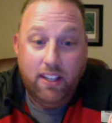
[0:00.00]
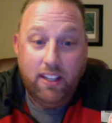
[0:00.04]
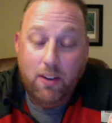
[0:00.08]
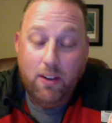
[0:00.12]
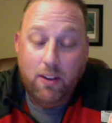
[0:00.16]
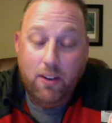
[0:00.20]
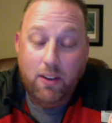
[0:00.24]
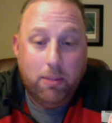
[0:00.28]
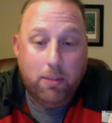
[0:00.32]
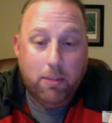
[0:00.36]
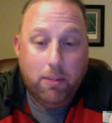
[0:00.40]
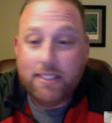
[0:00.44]

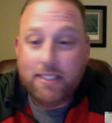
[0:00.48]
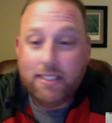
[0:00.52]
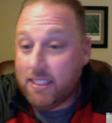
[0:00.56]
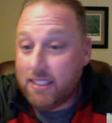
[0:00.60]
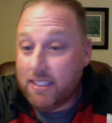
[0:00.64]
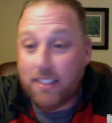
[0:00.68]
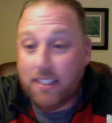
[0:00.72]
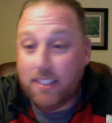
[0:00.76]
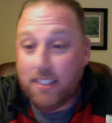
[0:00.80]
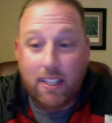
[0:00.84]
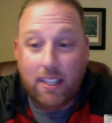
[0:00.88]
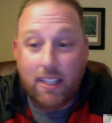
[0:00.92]
on
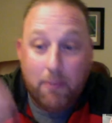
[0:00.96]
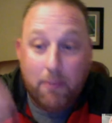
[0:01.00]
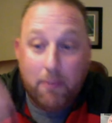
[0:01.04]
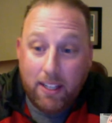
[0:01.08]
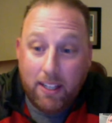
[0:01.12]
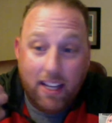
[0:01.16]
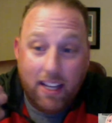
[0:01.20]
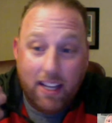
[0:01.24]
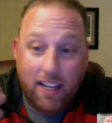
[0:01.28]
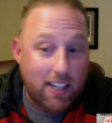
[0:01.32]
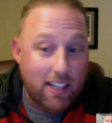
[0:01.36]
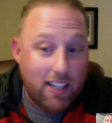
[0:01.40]
Plexus Slam
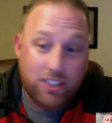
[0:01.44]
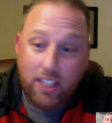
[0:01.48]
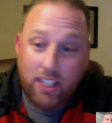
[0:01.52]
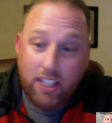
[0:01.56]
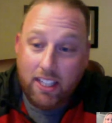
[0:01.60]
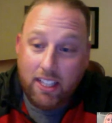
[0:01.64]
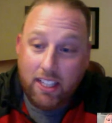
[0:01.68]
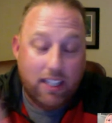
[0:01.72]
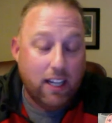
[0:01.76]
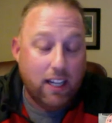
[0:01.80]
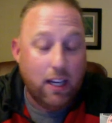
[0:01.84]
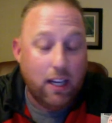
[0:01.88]
and how to
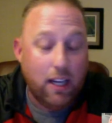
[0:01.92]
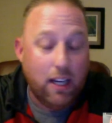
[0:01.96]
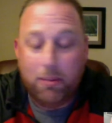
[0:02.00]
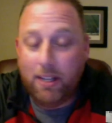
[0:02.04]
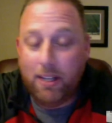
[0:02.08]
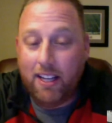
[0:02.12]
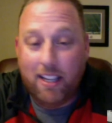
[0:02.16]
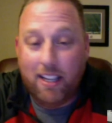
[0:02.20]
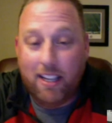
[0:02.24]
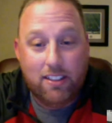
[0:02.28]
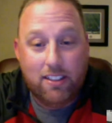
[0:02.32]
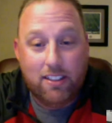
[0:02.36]
shake it up
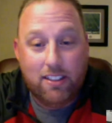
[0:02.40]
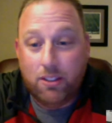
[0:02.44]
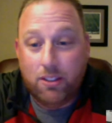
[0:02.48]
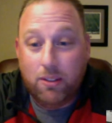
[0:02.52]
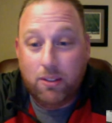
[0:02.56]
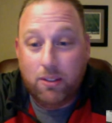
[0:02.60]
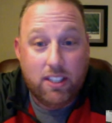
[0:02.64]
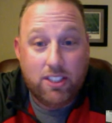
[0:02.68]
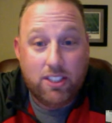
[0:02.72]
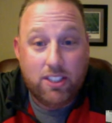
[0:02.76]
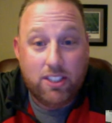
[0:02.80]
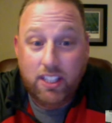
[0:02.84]
and how to
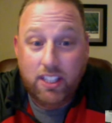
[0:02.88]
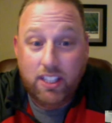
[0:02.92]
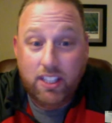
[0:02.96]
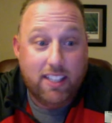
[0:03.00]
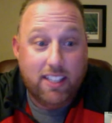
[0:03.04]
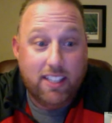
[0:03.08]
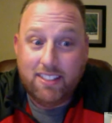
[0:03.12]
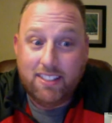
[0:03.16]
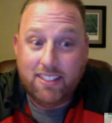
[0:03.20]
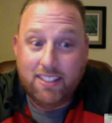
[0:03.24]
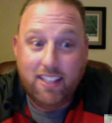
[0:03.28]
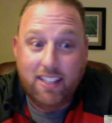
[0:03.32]
do it, and she
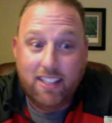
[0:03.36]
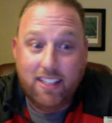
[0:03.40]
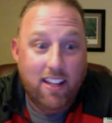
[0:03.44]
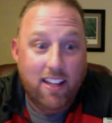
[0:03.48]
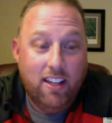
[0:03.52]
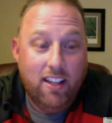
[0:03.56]
gets